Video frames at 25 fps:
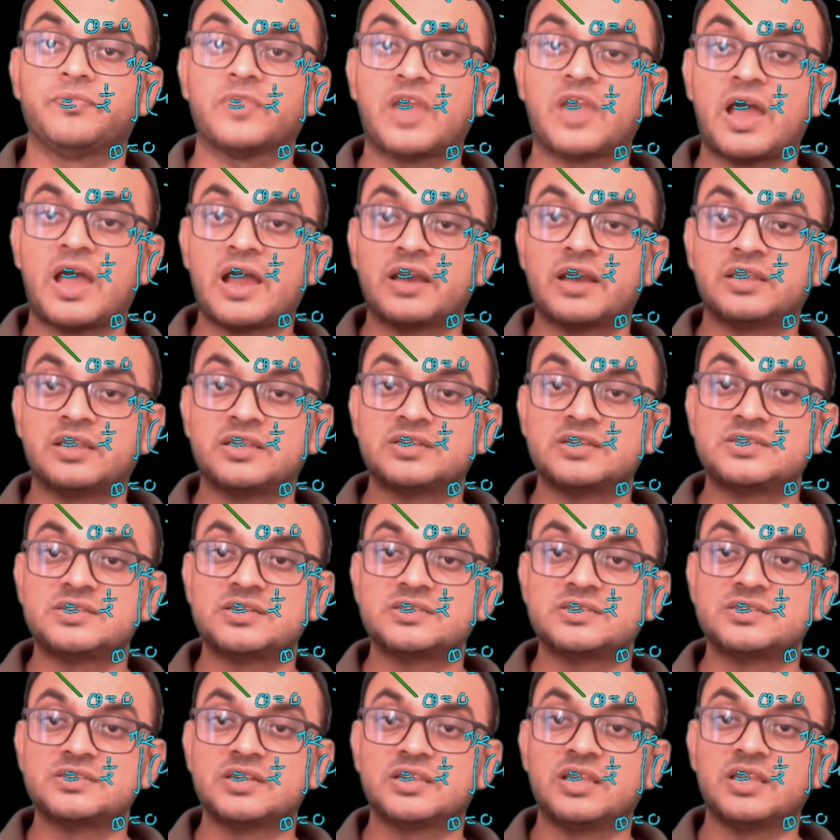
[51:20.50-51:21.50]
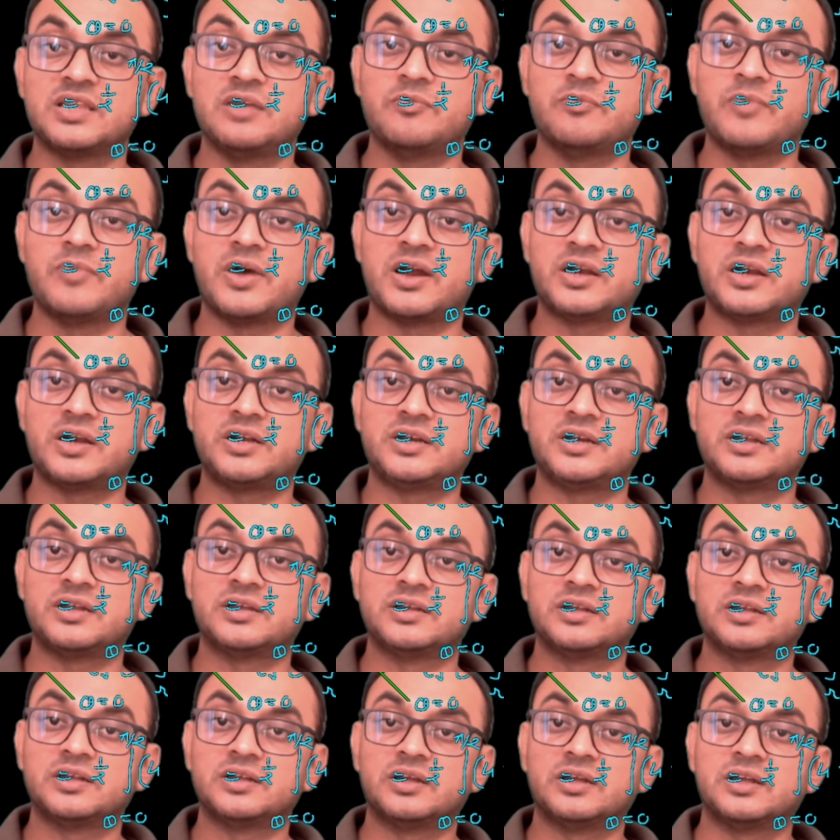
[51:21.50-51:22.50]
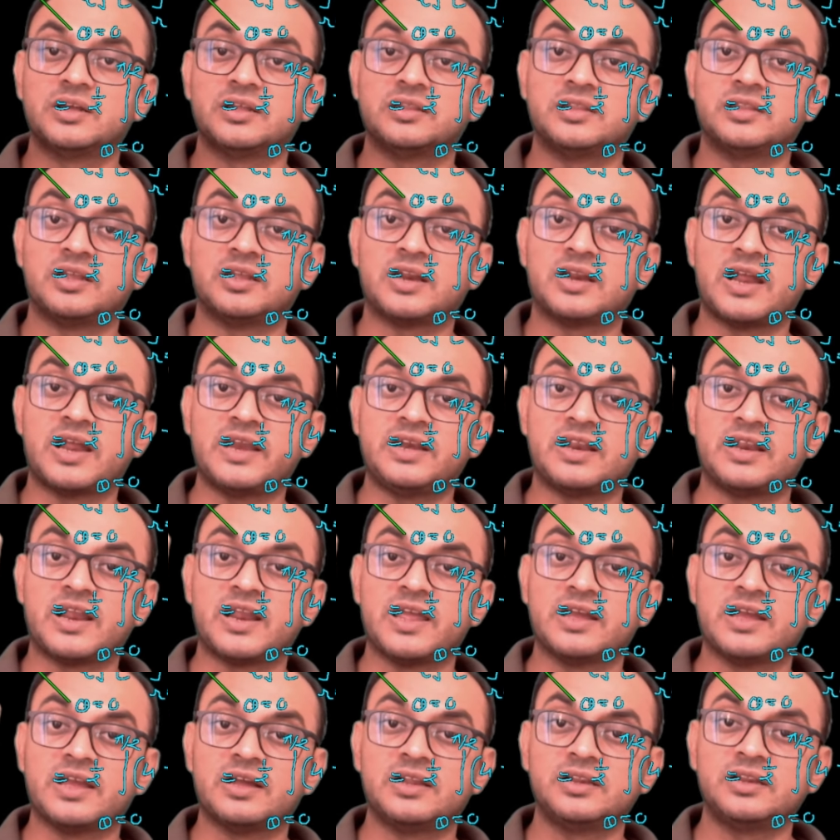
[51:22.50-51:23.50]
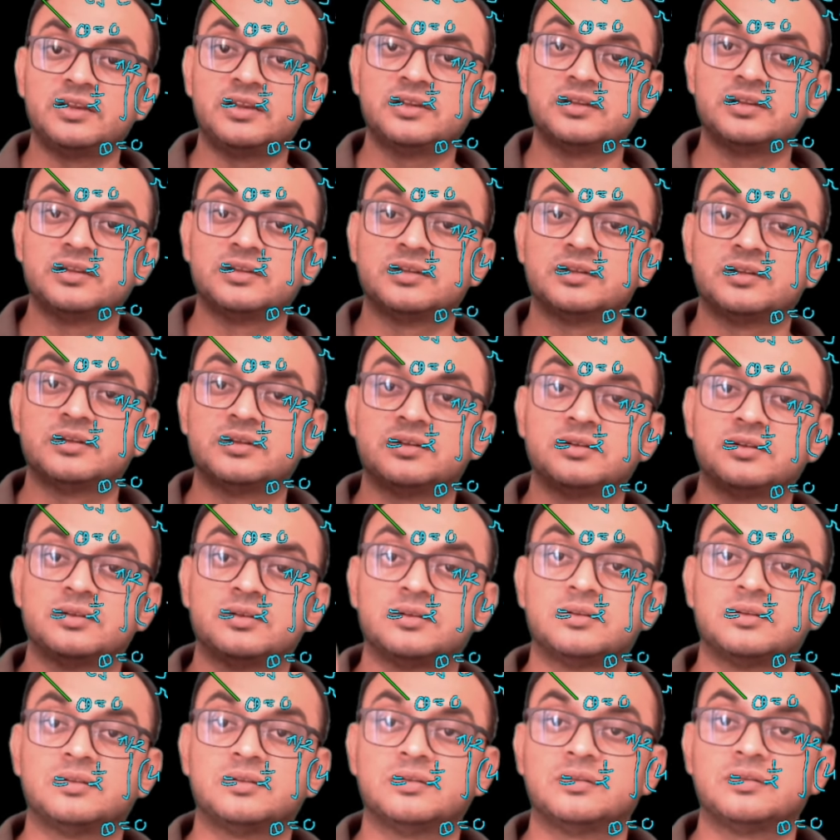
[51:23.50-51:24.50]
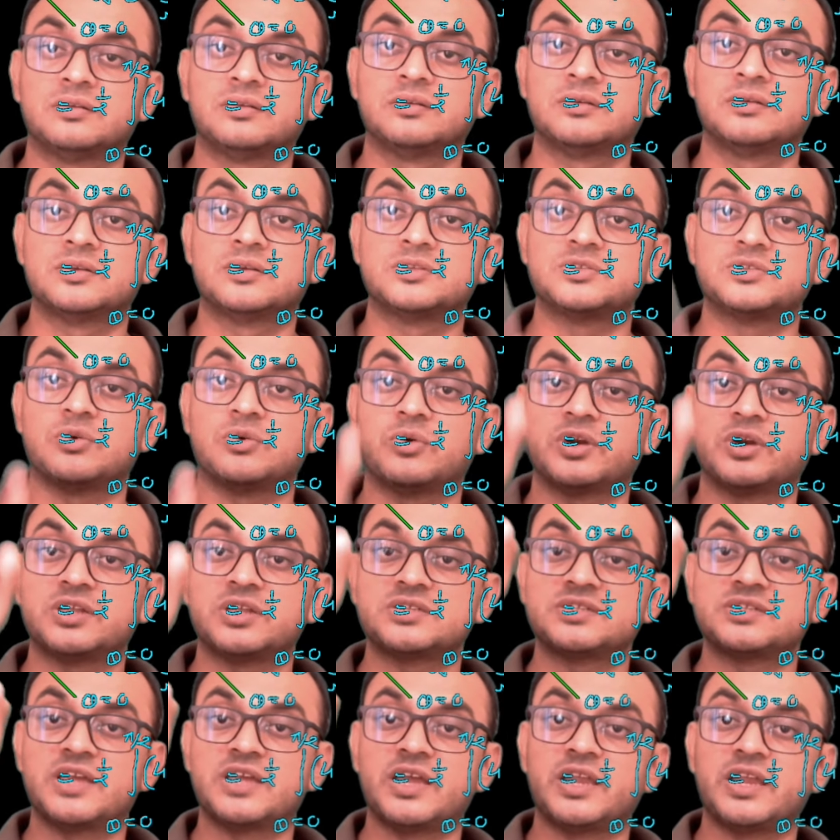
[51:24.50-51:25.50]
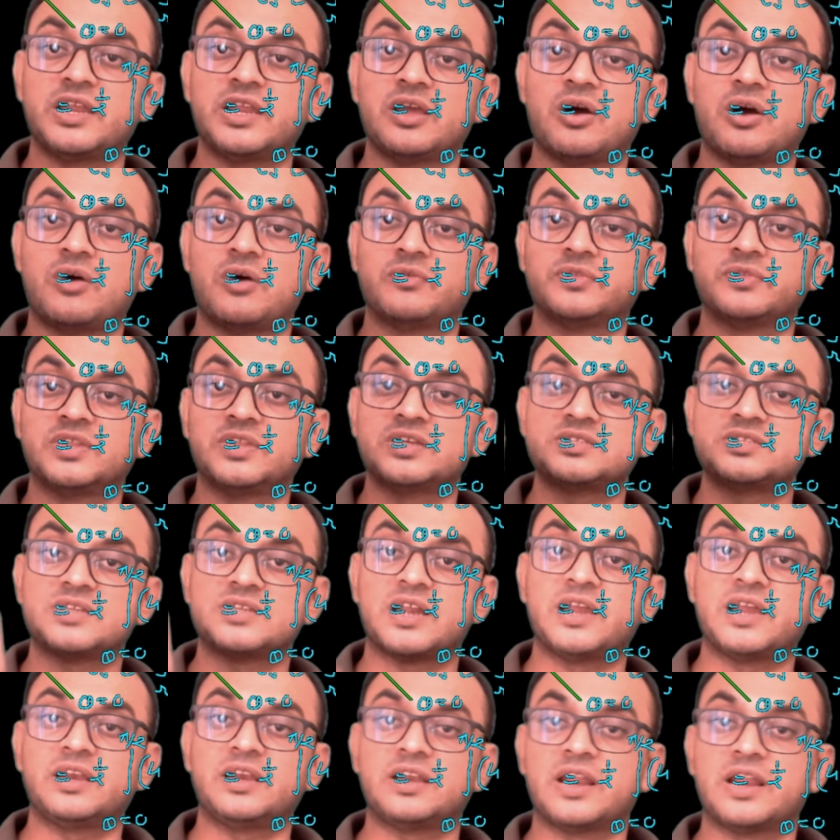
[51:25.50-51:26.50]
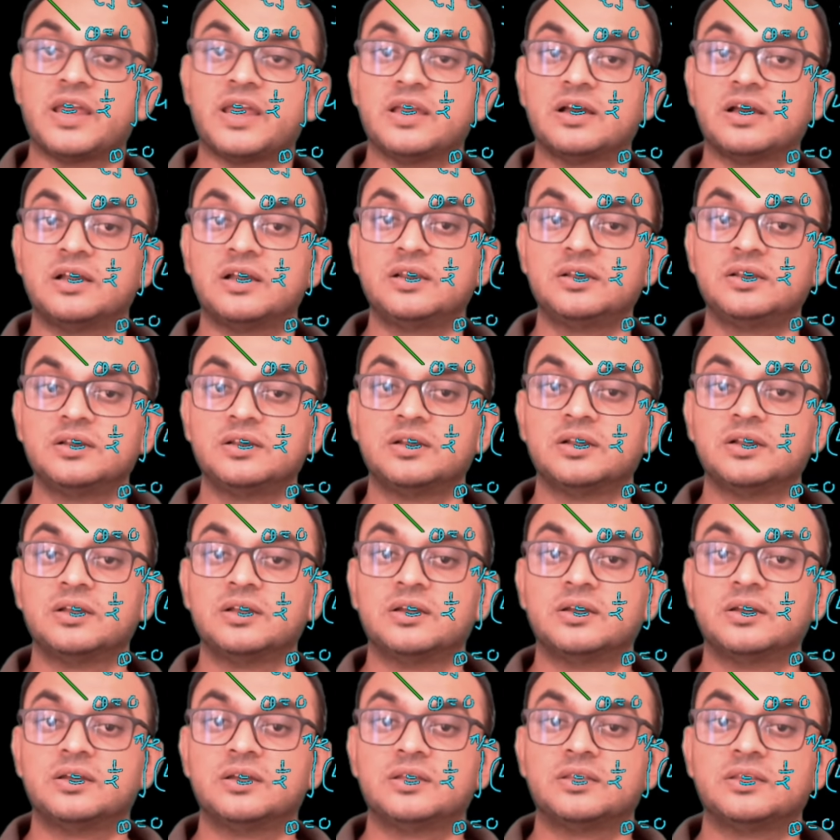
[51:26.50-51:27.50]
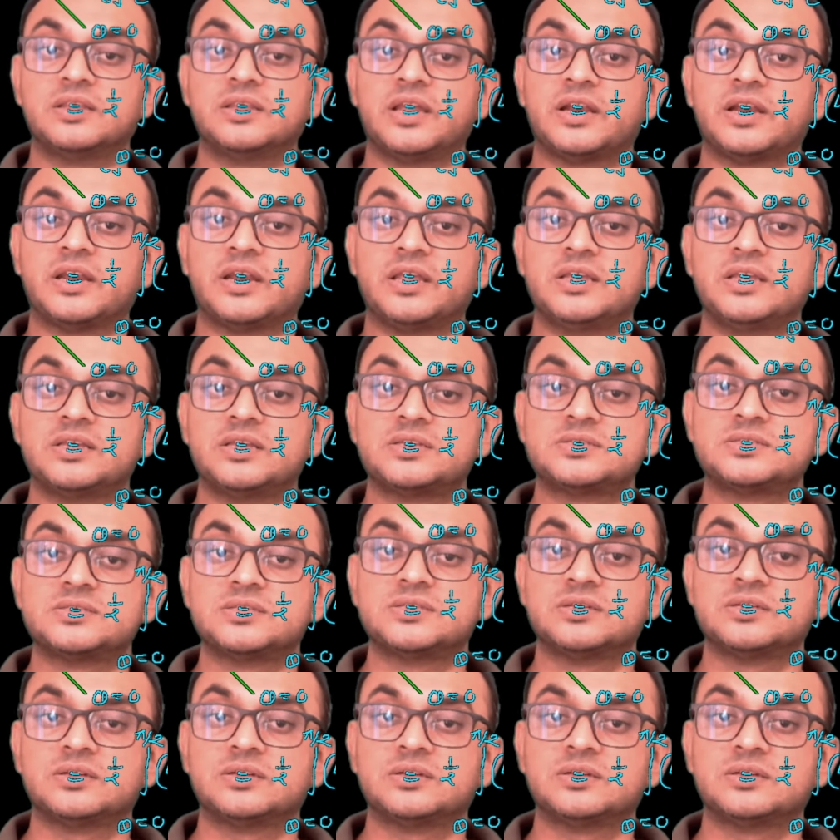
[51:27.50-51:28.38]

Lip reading: and this is nothing but the right triangle. So what is the area of this right triangle? That is